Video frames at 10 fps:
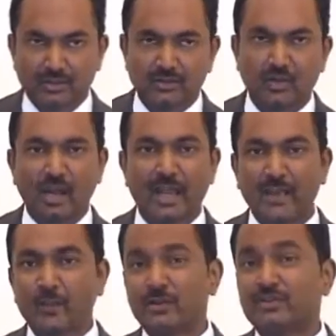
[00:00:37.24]
So
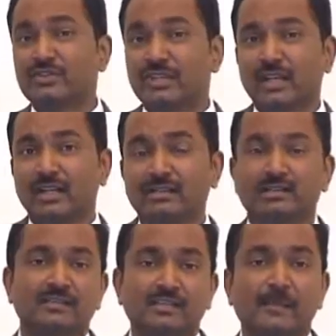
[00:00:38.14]
I want to
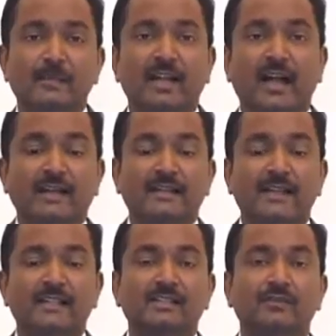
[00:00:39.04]
share some
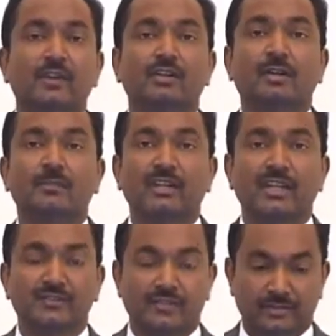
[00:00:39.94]
guidelines for
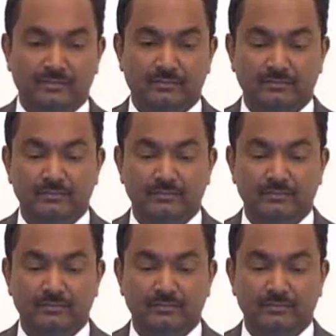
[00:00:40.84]
communication.